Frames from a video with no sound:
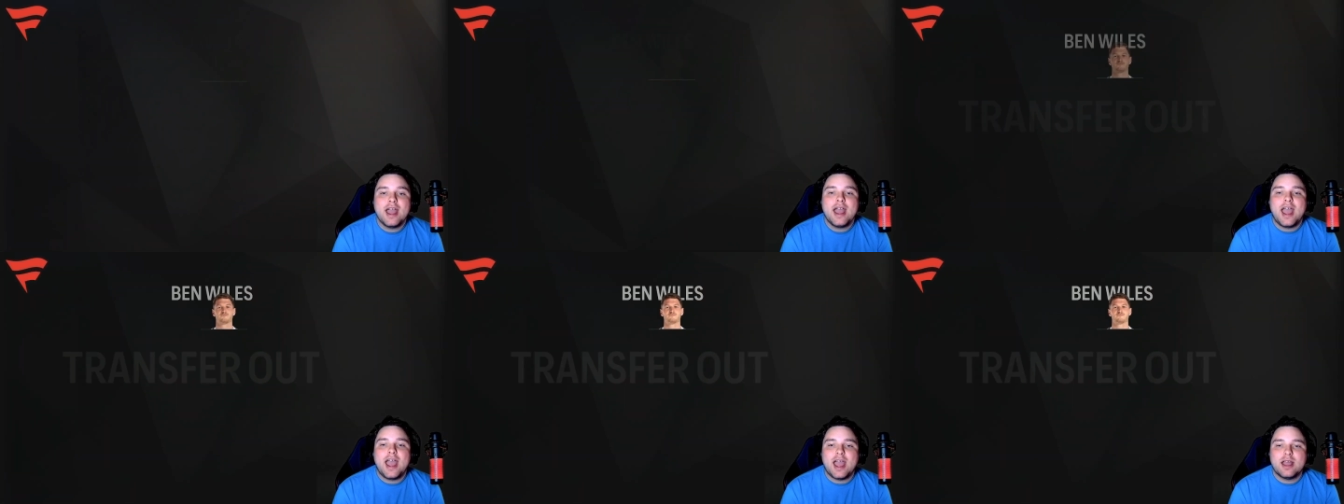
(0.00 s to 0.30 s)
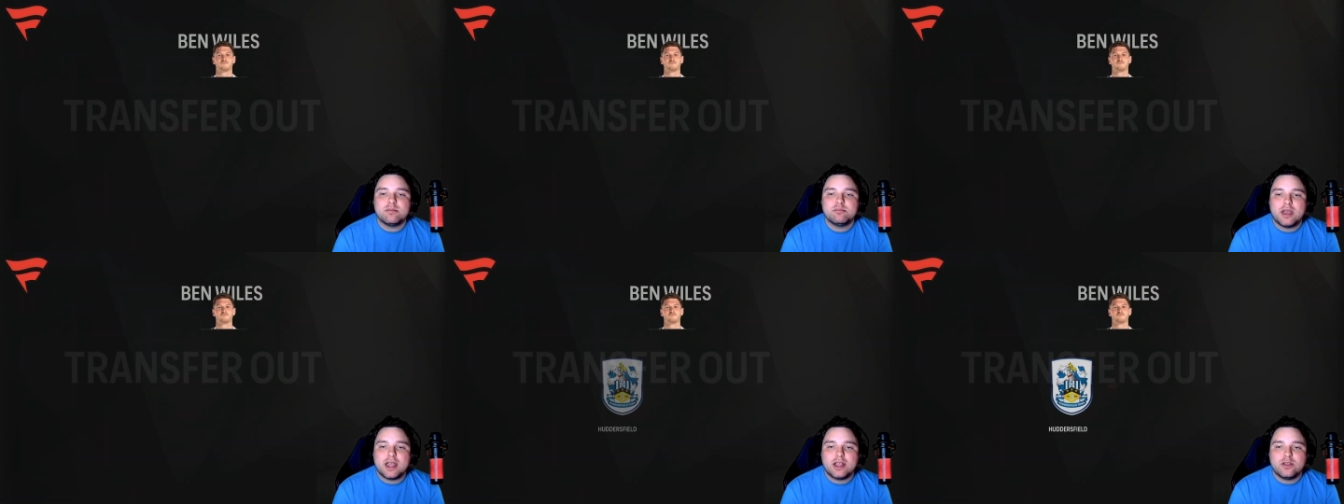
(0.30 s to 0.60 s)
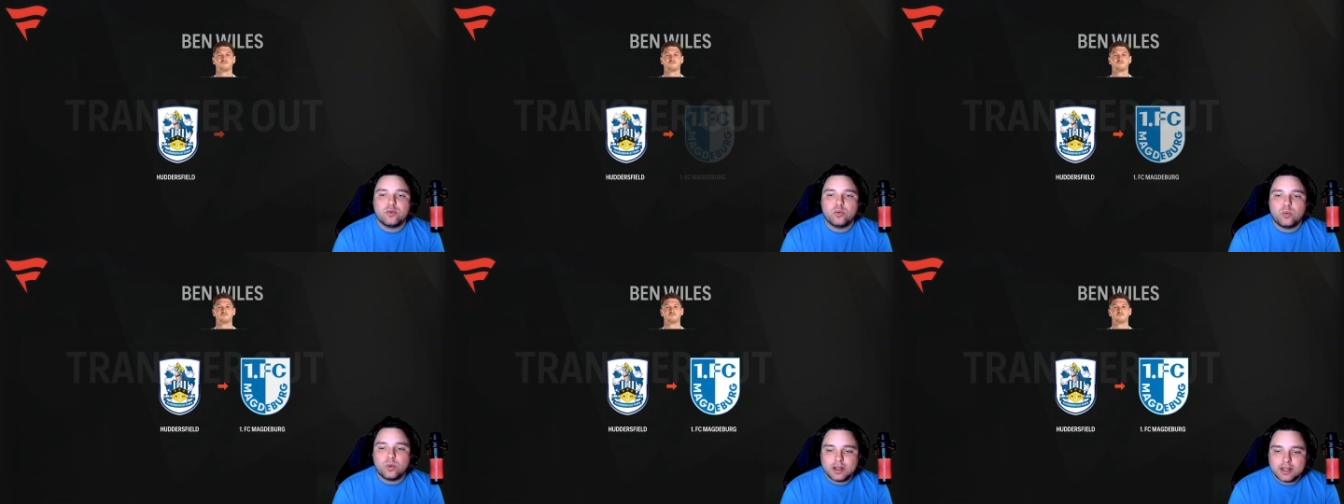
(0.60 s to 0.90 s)
And
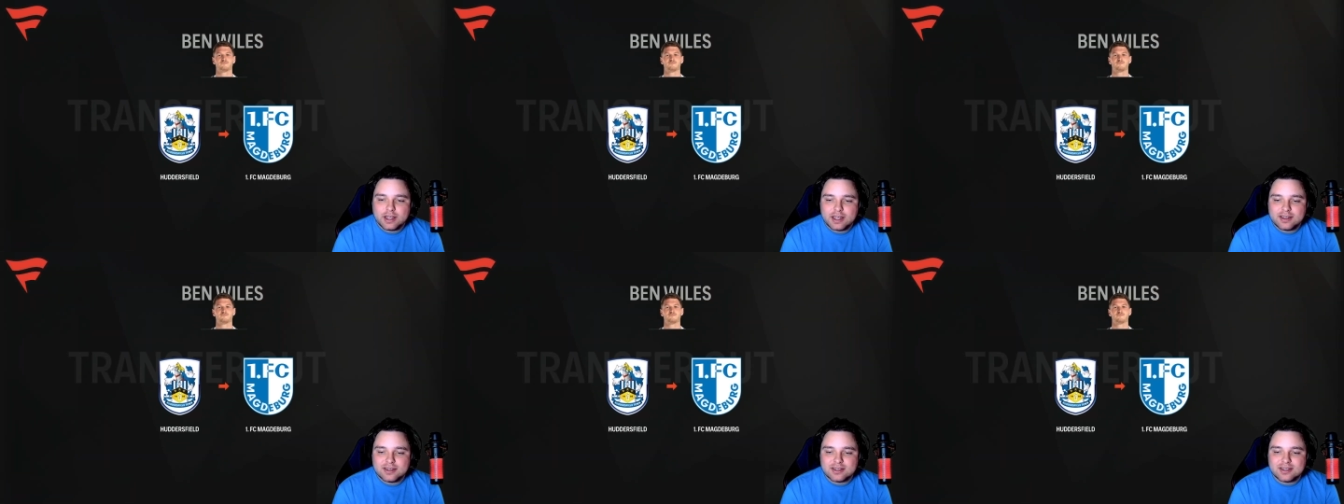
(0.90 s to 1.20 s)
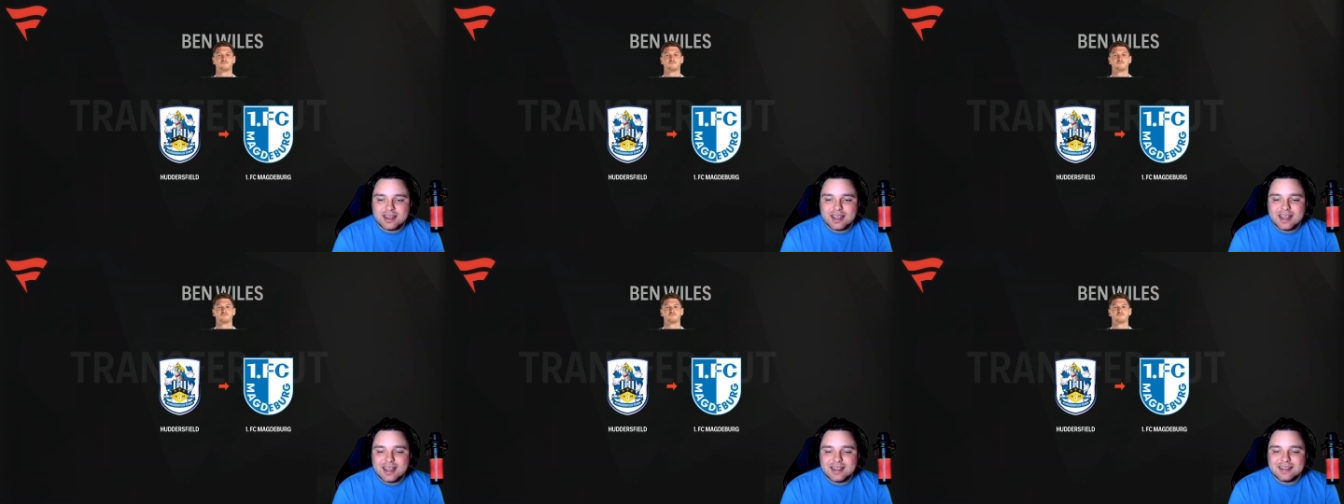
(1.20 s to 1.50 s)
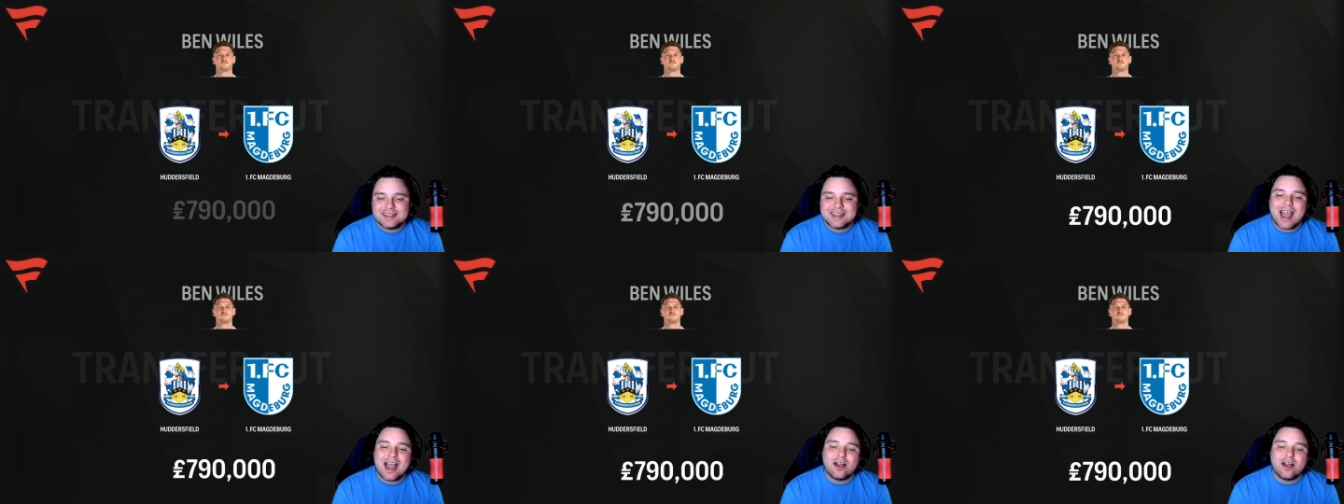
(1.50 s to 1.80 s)
Ben Willies
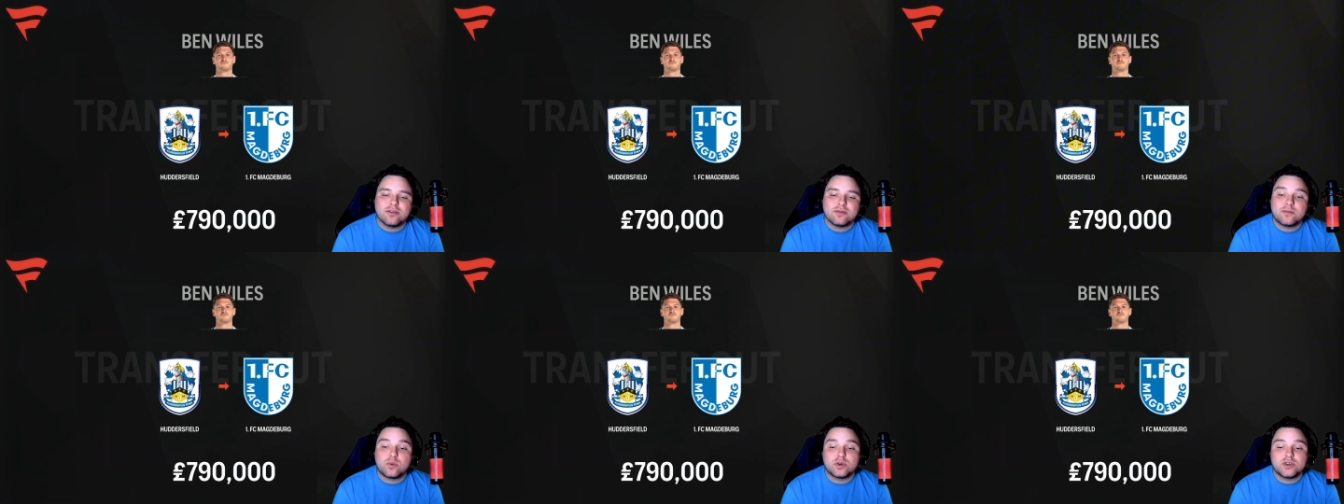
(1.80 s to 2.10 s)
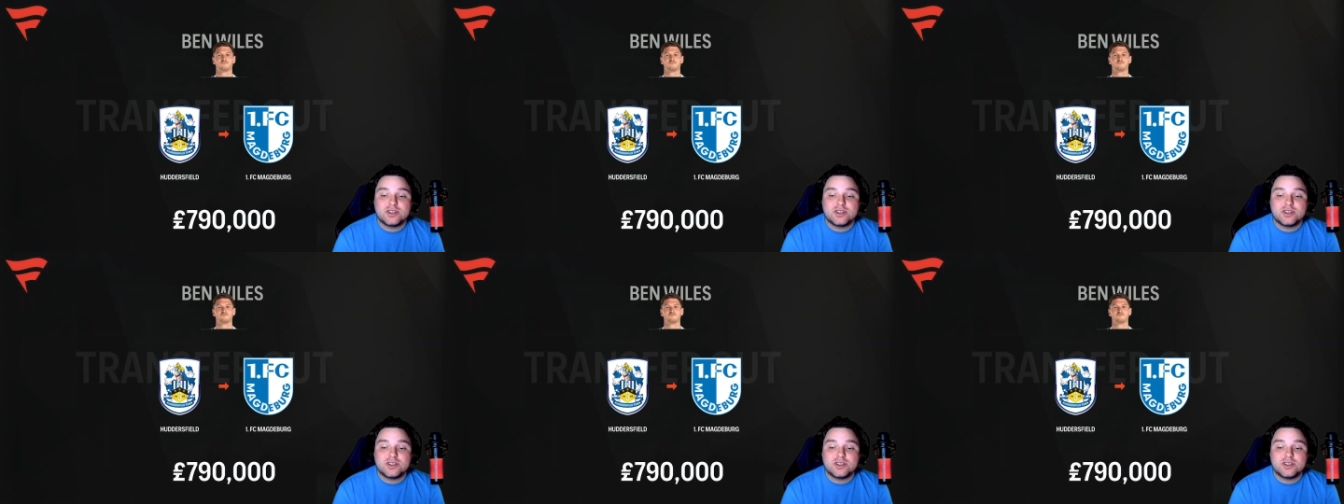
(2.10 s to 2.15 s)
is out for